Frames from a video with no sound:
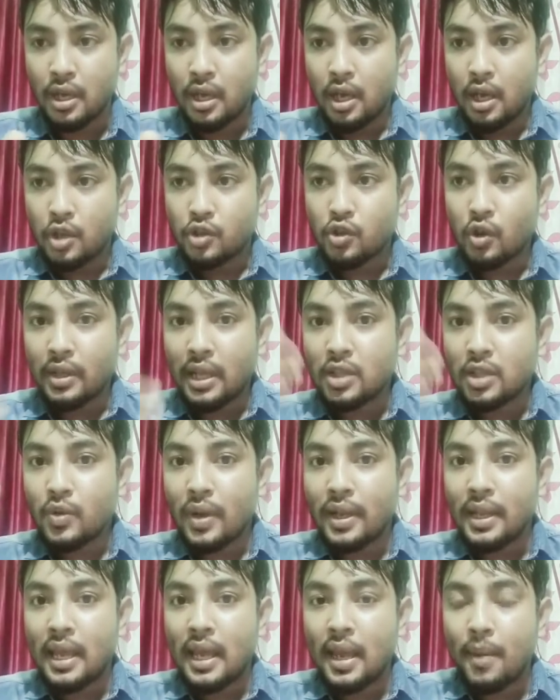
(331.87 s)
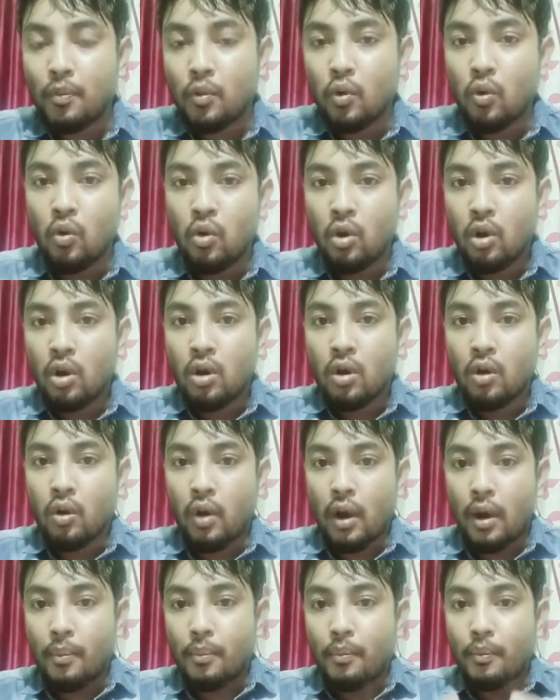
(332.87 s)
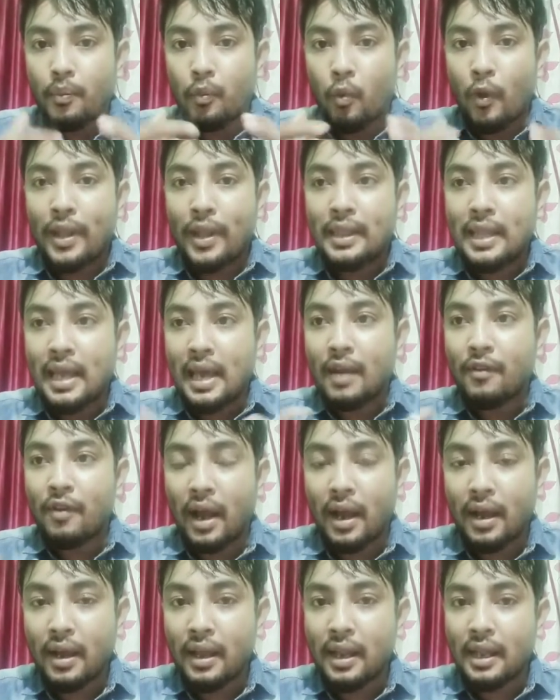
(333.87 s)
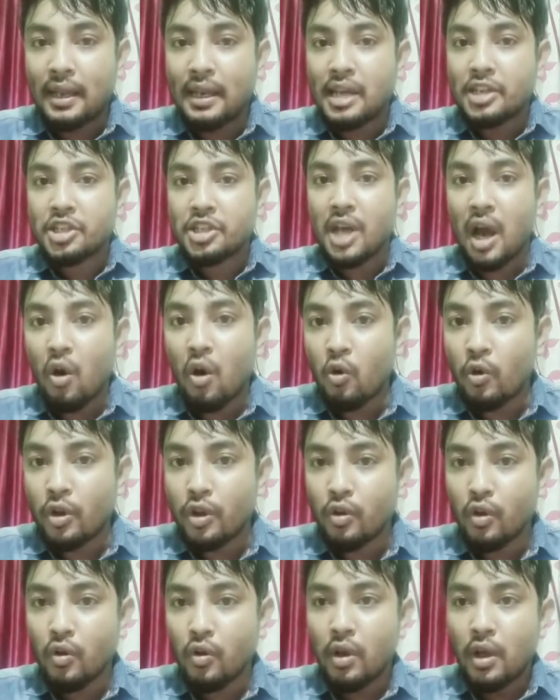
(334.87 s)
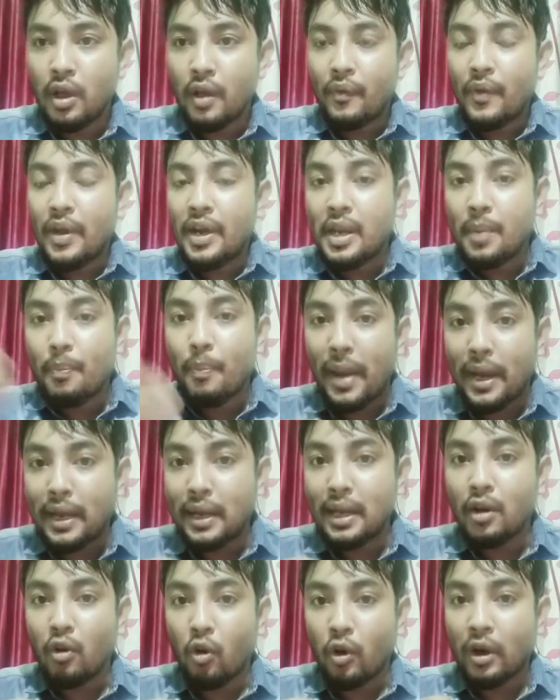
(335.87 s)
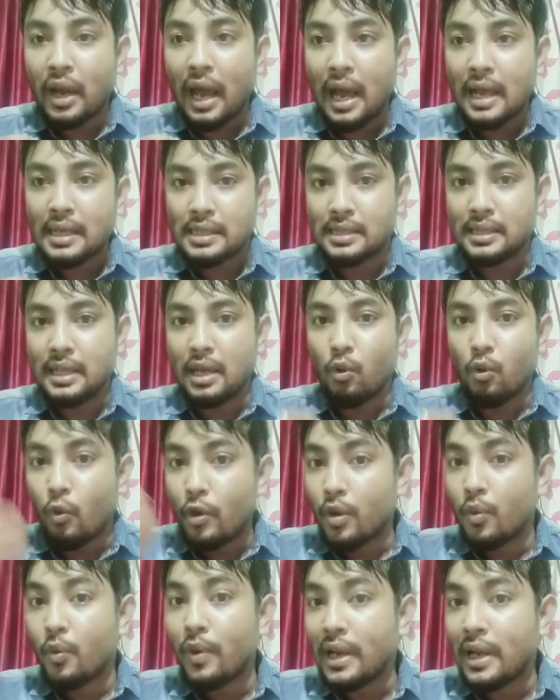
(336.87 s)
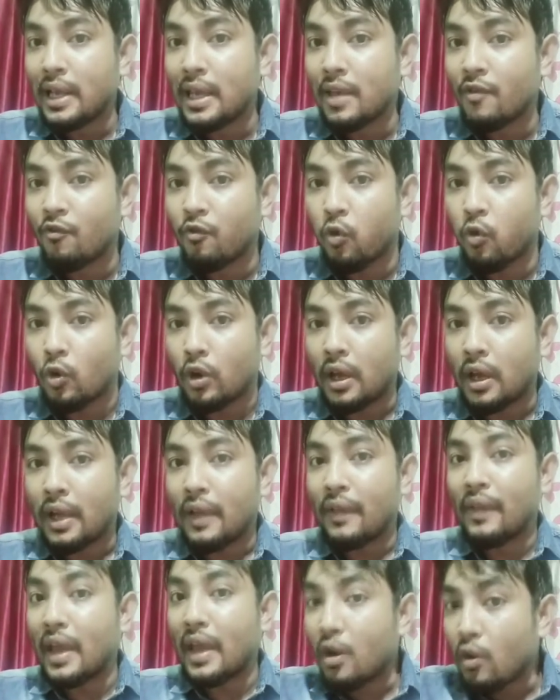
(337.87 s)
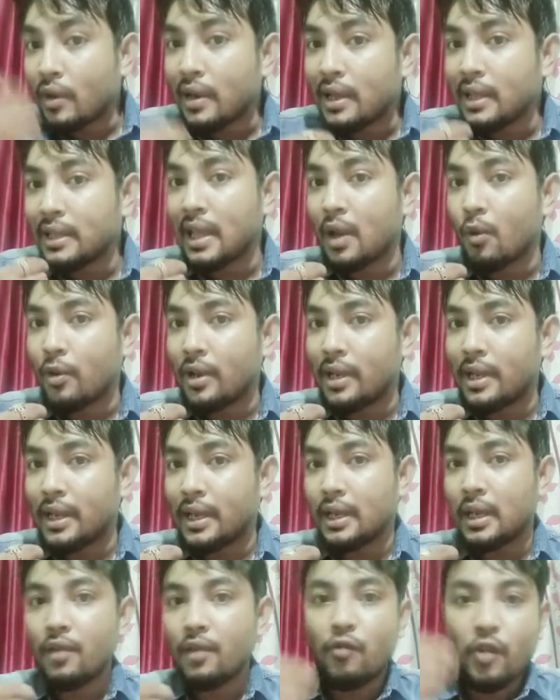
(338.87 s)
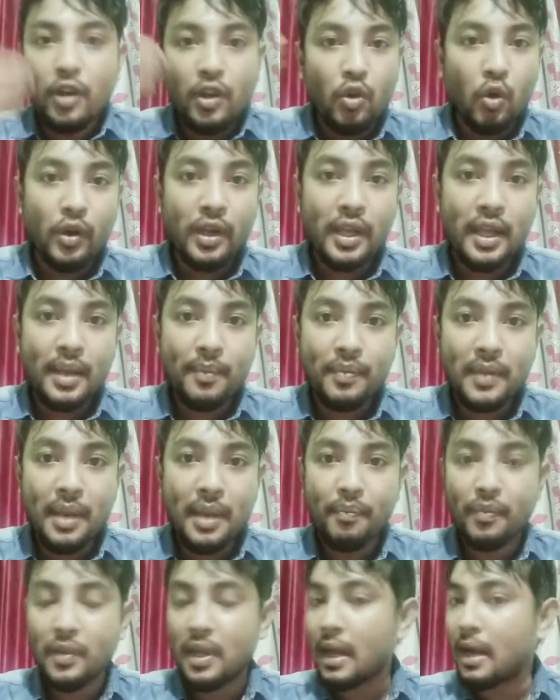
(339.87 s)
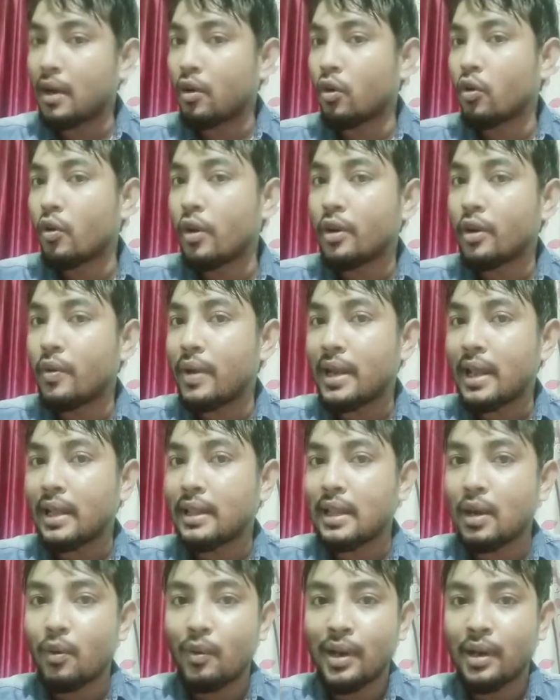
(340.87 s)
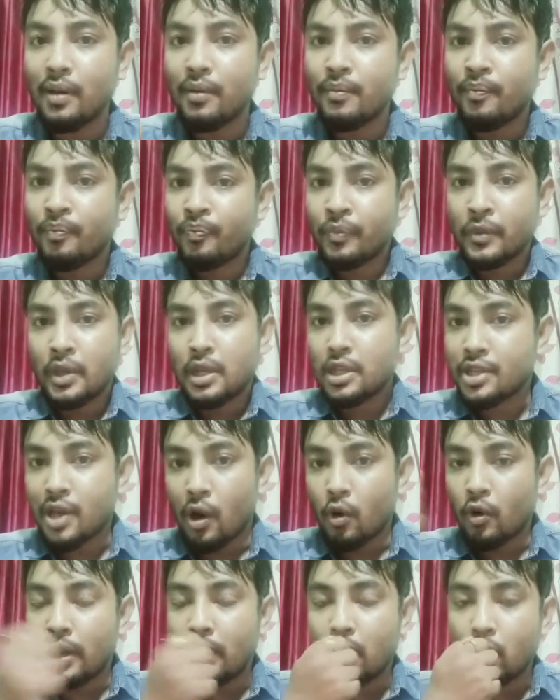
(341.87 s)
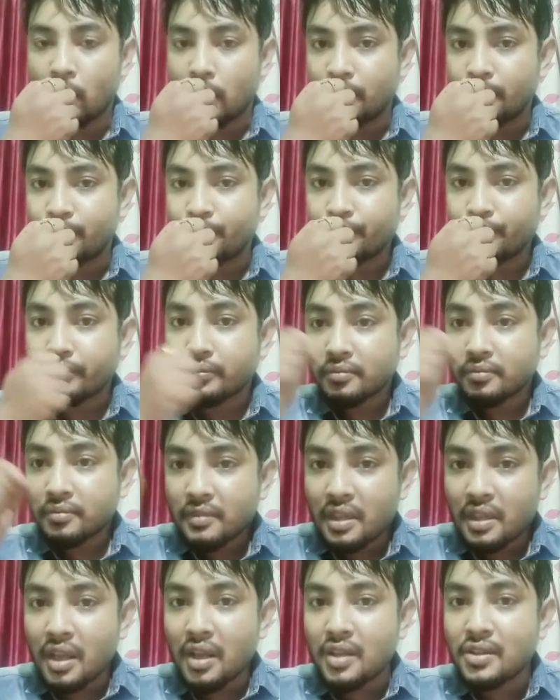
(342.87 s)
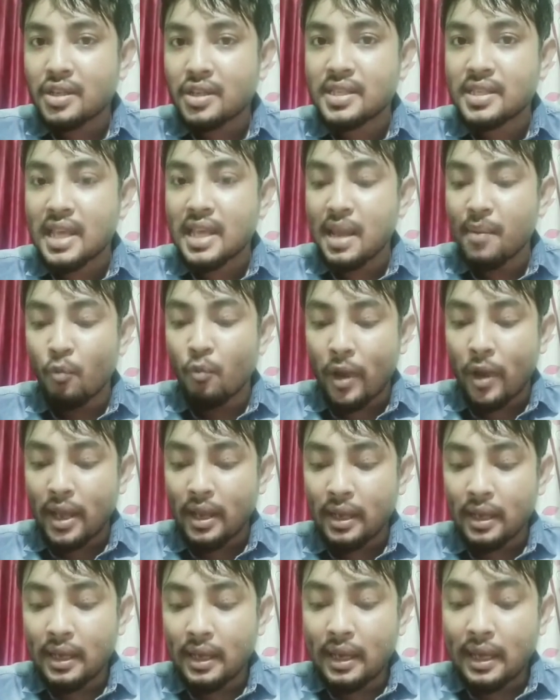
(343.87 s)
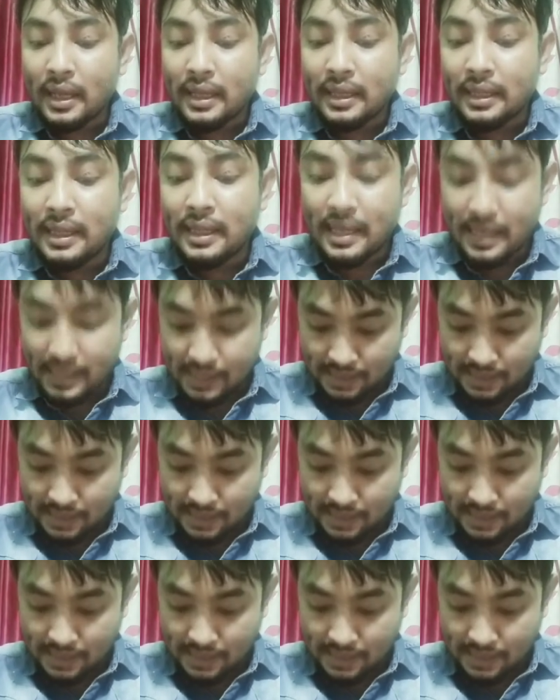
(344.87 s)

so that's why they have to when they are hungry they shout, they're dependent on us that we will give food, then only they will eat. If we don't give them, they are not going to eat and they will shout and all. The same way, these